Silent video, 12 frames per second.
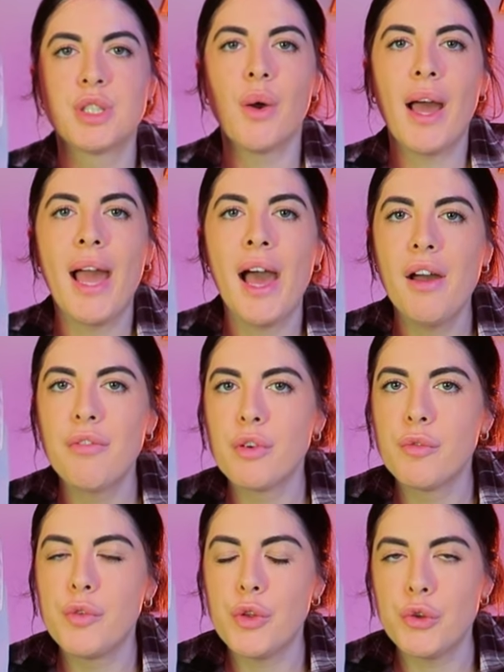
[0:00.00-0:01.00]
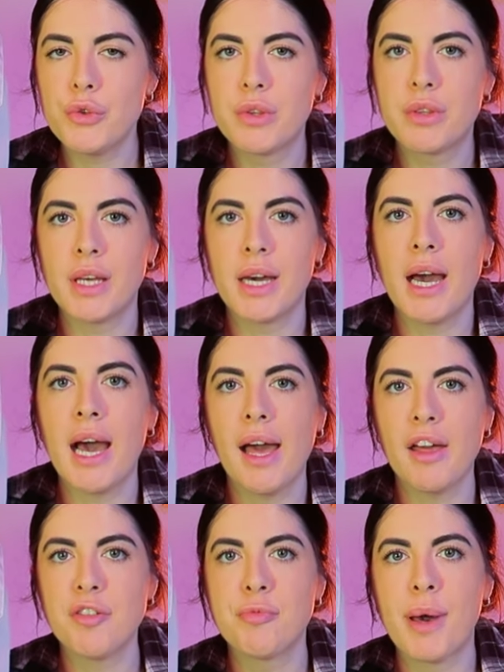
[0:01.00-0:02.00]
So I have reviewed the
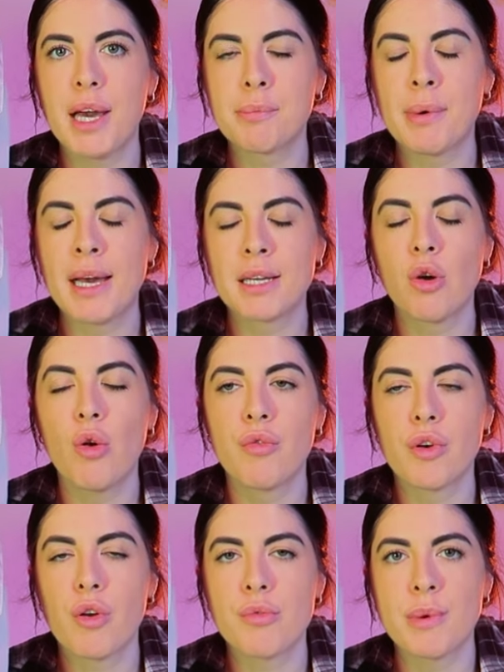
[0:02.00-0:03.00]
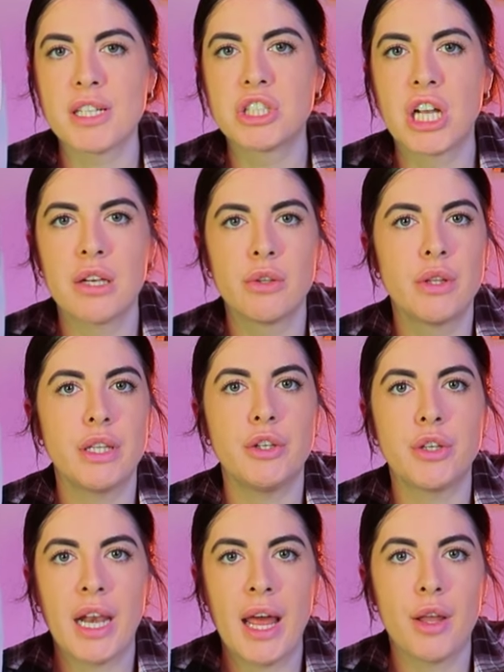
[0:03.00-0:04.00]
Hive backpack over on my channel that you
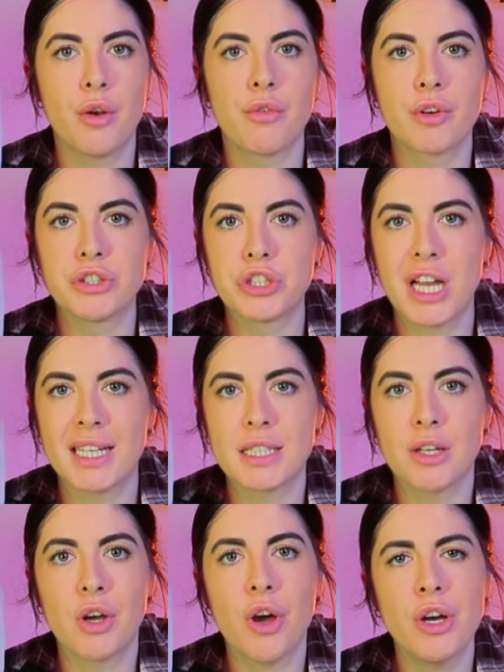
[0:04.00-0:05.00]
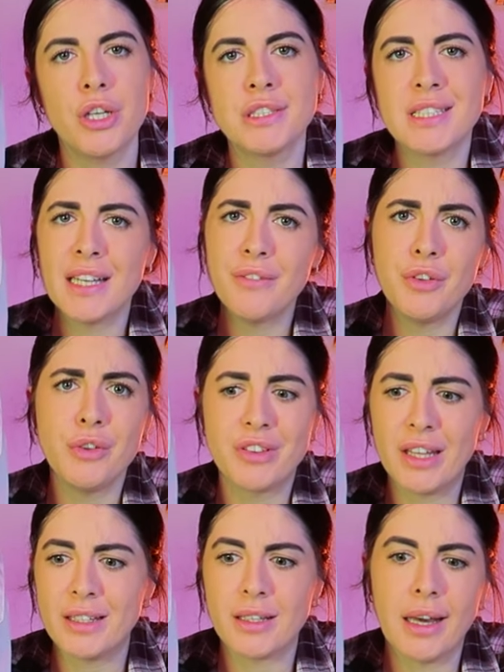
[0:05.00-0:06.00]
can head over and check that out. If you
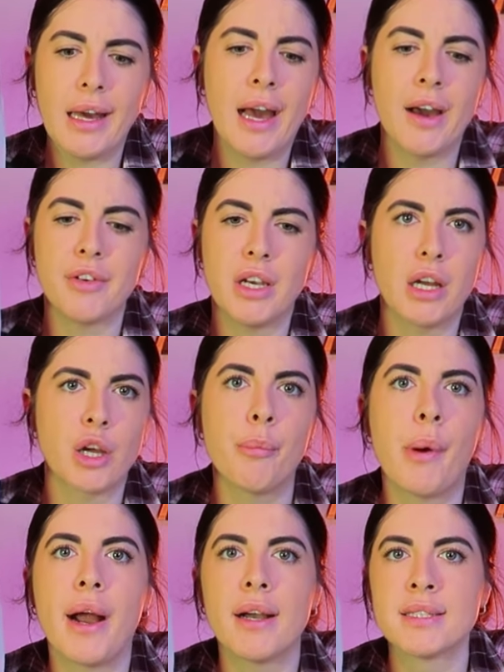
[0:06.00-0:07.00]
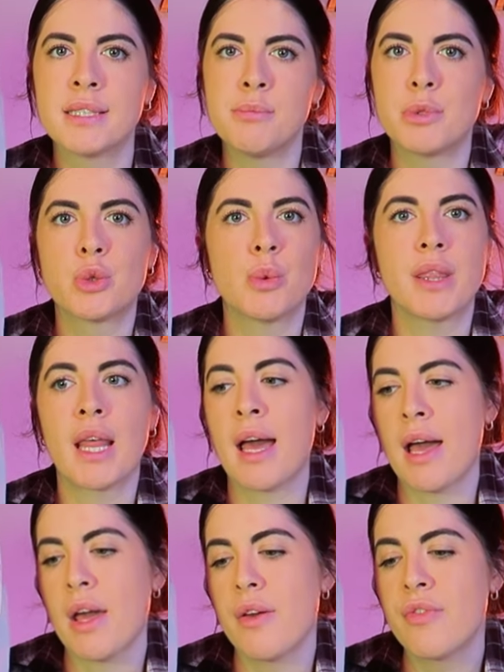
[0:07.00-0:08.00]
think having a comparison between the
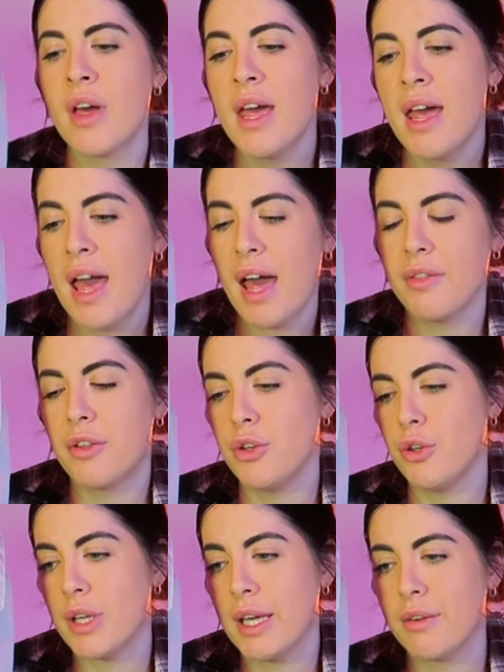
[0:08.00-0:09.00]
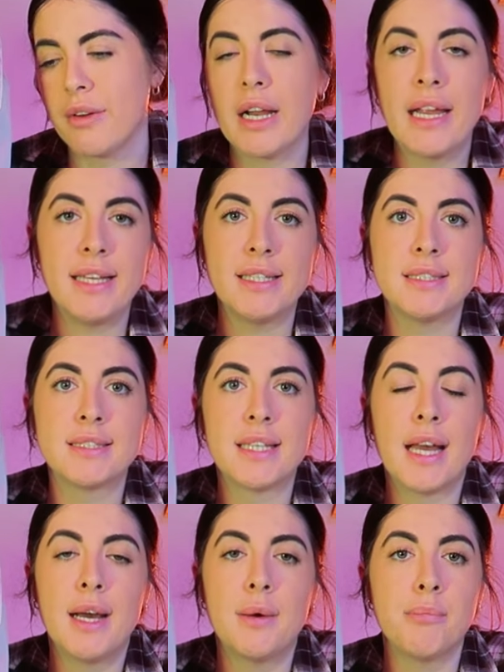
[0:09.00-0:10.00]
Hive and the Nook is
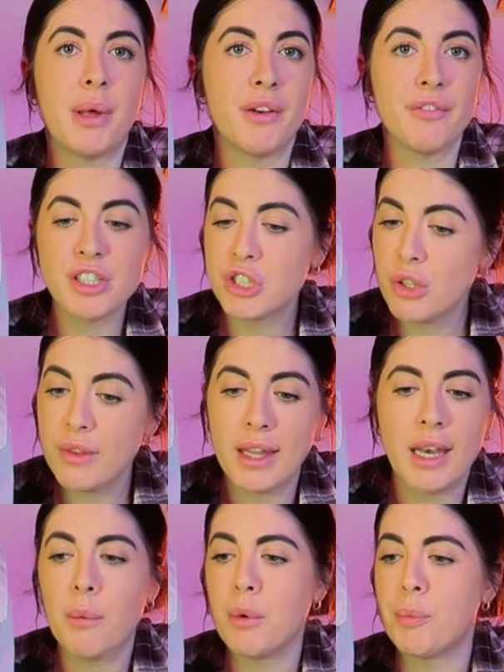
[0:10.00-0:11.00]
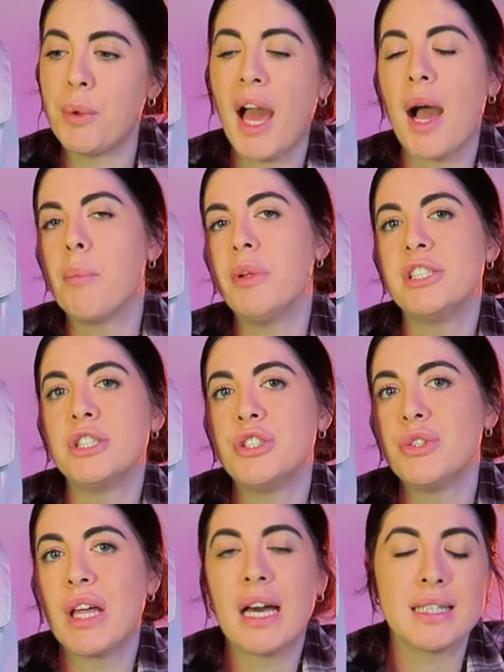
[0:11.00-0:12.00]
um, beneficial, then I would be happy to
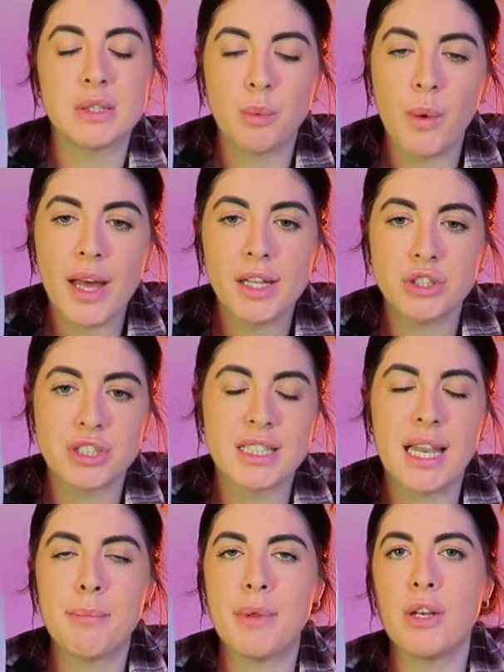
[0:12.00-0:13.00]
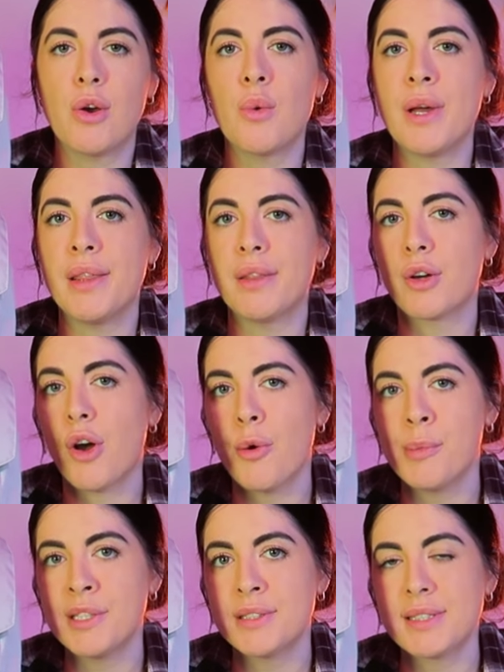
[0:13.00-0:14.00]
do that as well. Just let me know in the
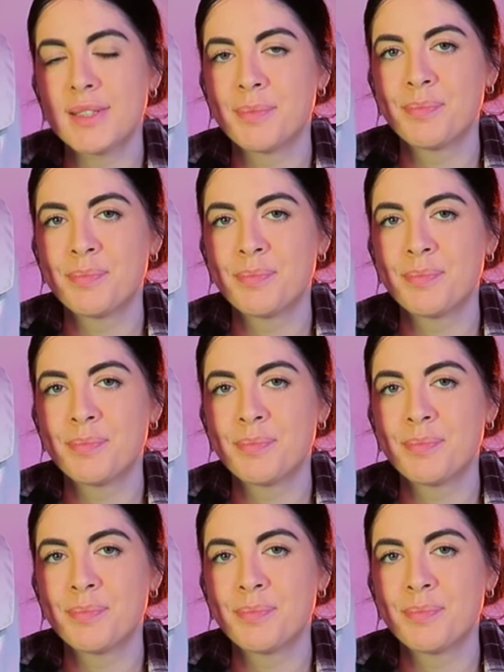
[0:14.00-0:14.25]
comments.